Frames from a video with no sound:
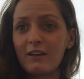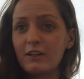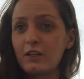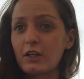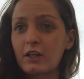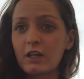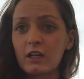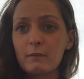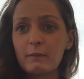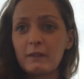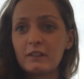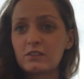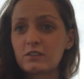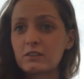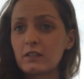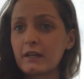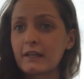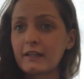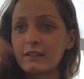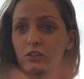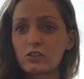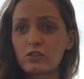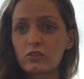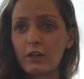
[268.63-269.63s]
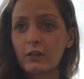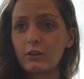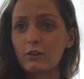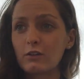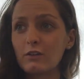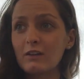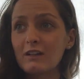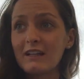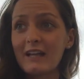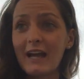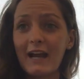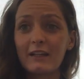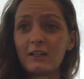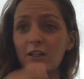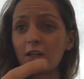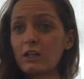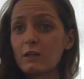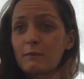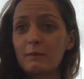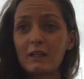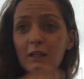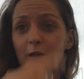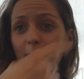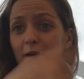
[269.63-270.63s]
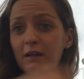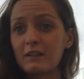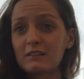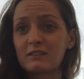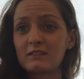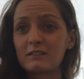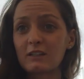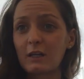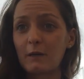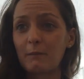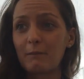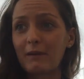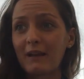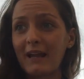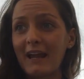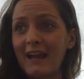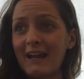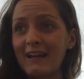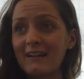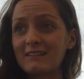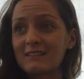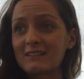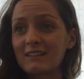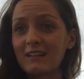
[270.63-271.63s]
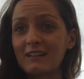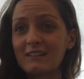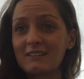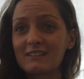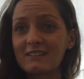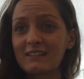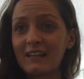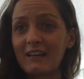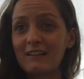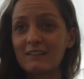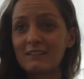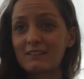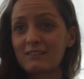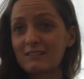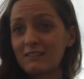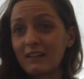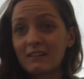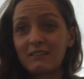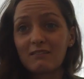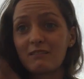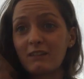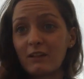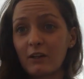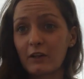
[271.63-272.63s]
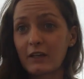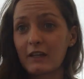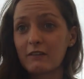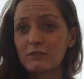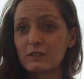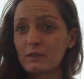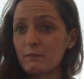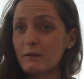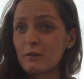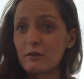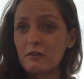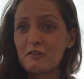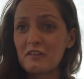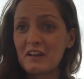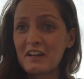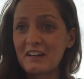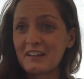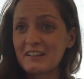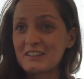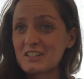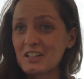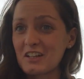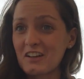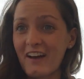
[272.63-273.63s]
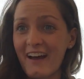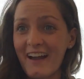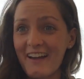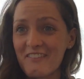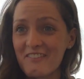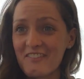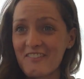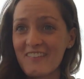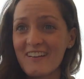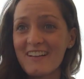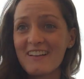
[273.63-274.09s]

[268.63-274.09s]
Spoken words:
you're going to be stuck in struggle, and you're going to be the person that complains and says, you know, gives the middle finger to life.